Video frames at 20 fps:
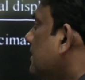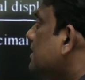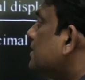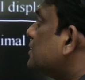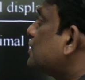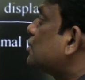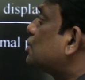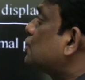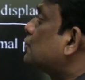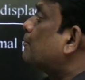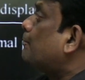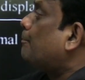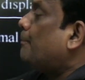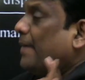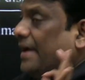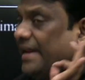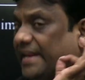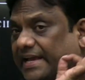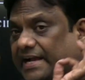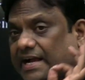
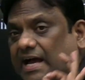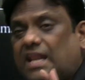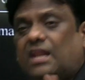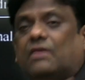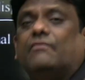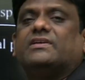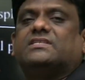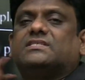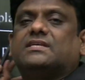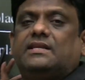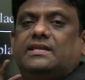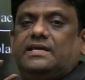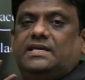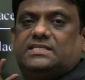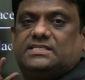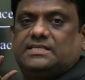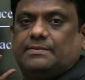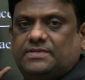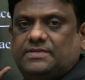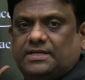spherical vessel is
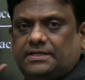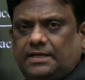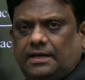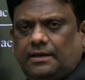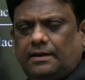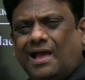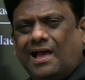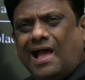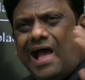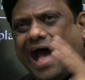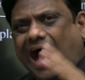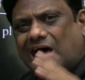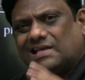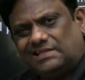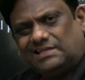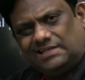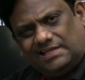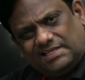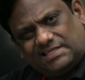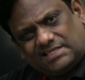subjected, as
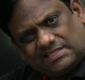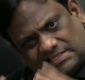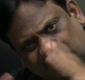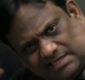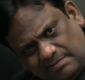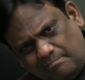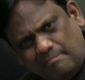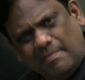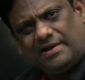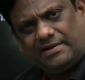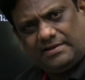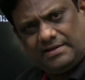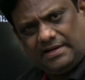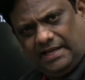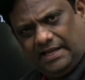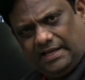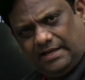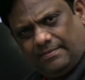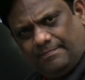it is symmetric,